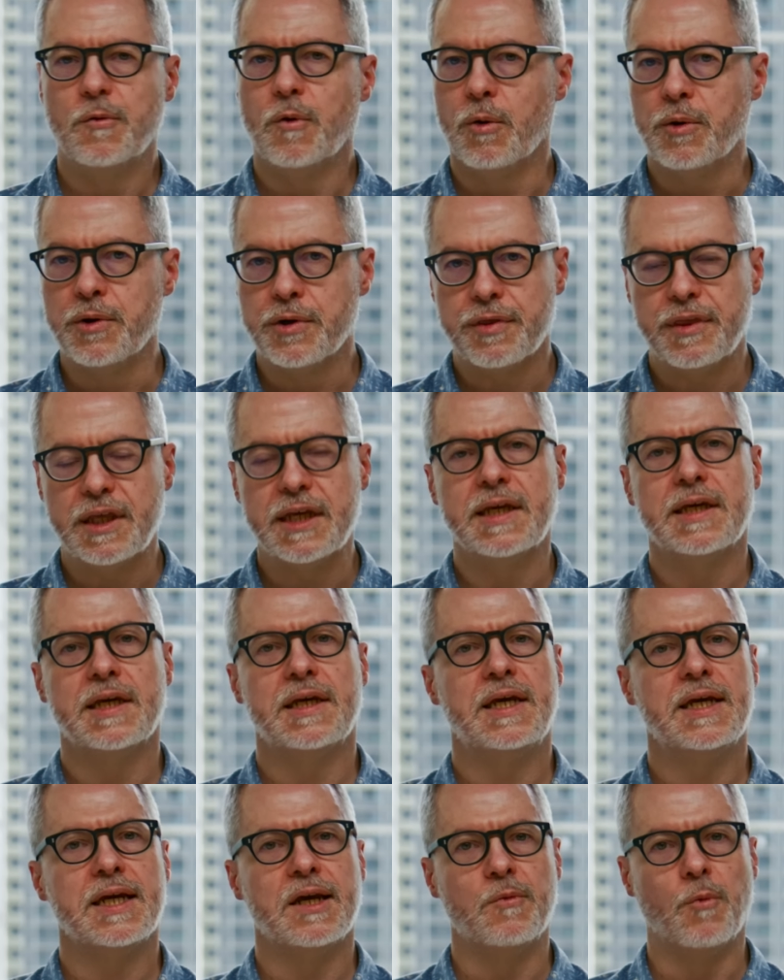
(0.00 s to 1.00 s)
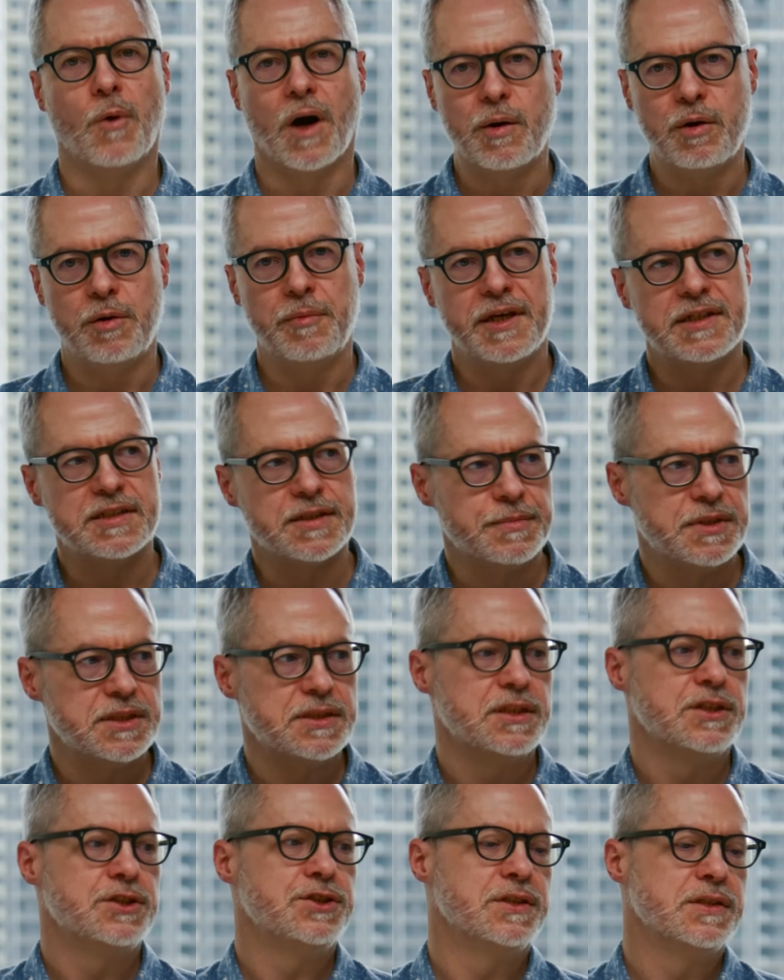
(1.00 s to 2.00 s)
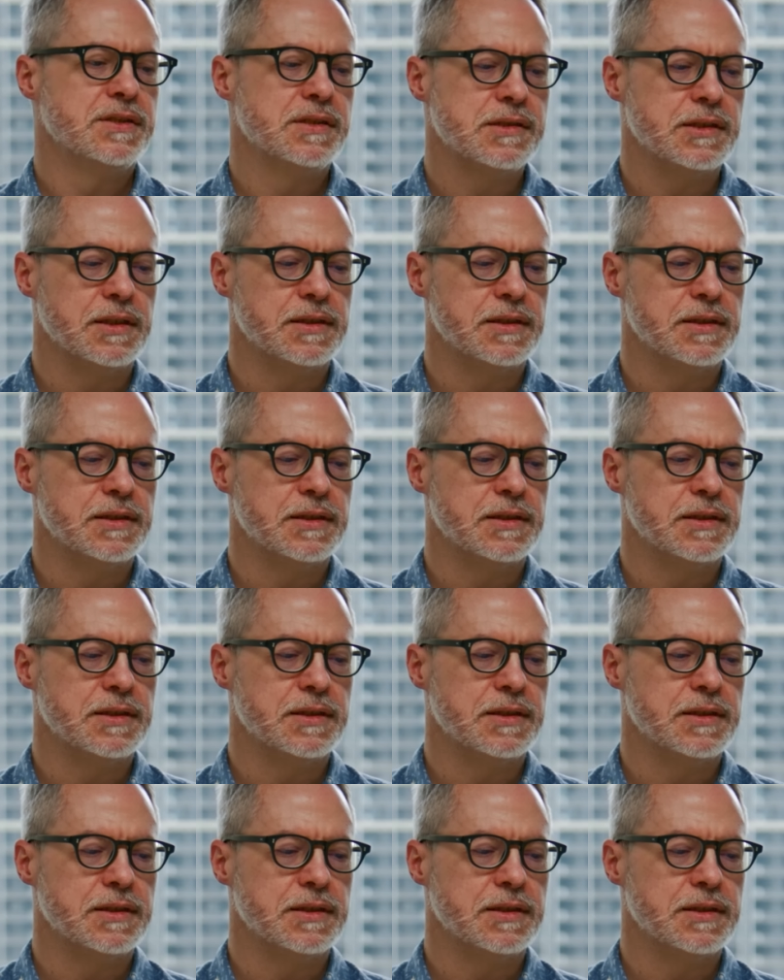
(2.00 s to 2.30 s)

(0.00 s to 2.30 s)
what we were thinking and why we make some decisions.